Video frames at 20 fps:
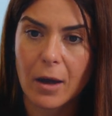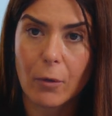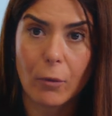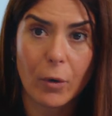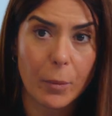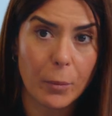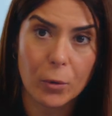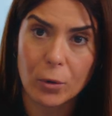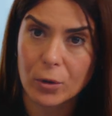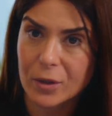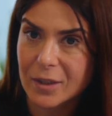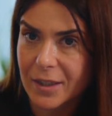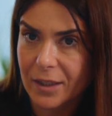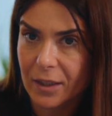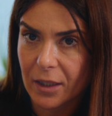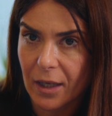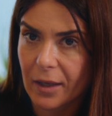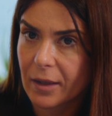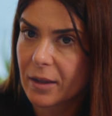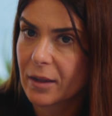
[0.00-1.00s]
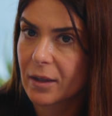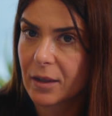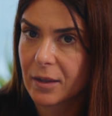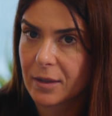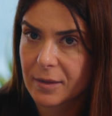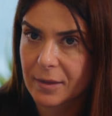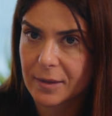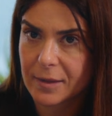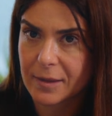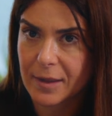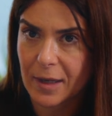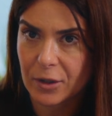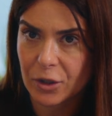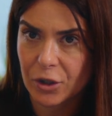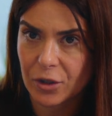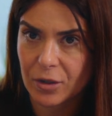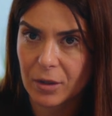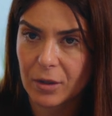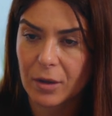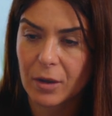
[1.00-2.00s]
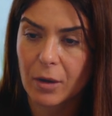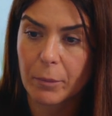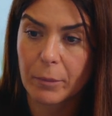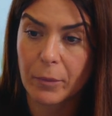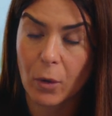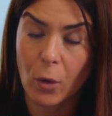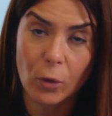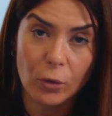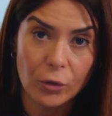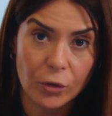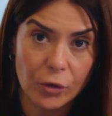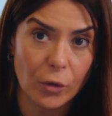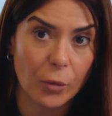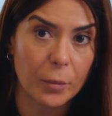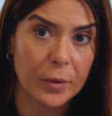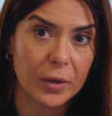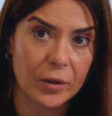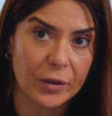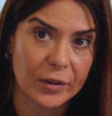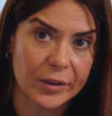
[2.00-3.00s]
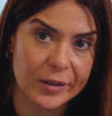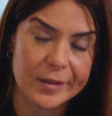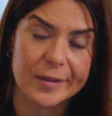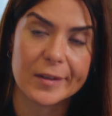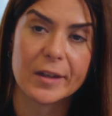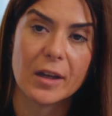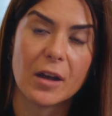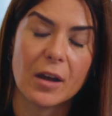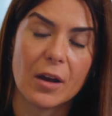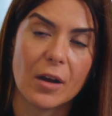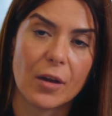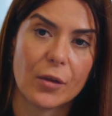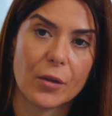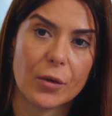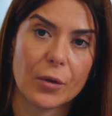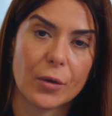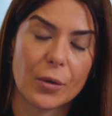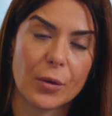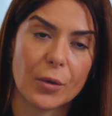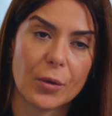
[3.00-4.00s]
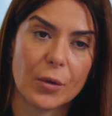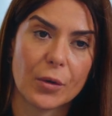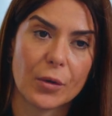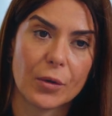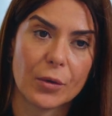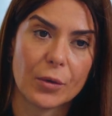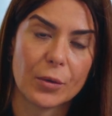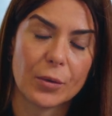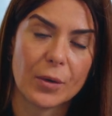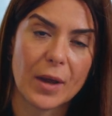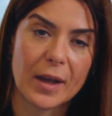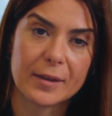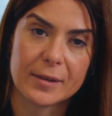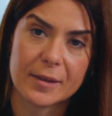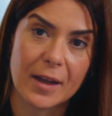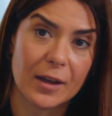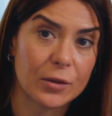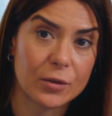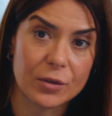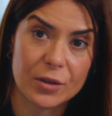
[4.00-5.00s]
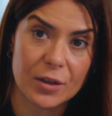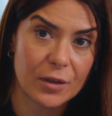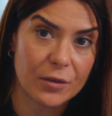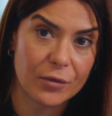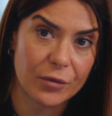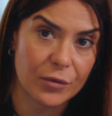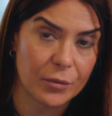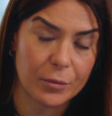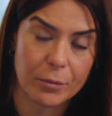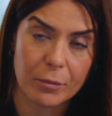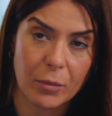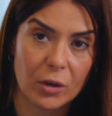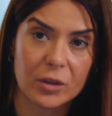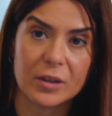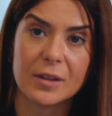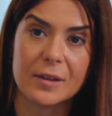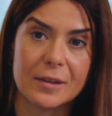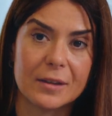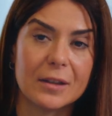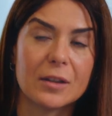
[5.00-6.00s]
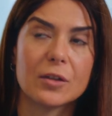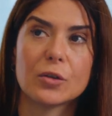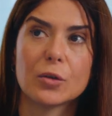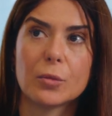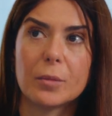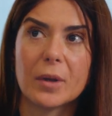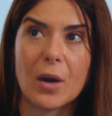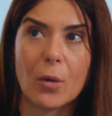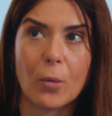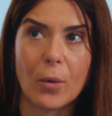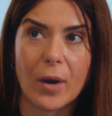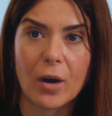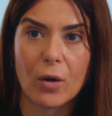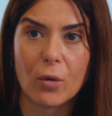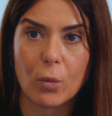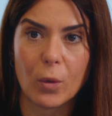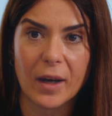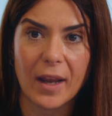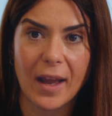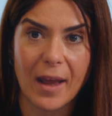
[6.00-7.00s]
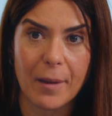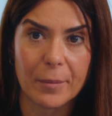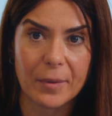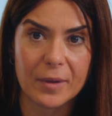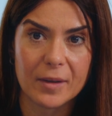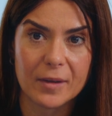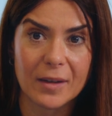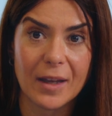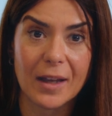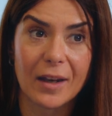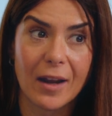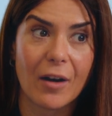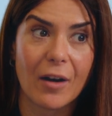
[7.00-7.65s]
Reporting, I think, is essential, also because the executive bodies needs to be aware of what happens and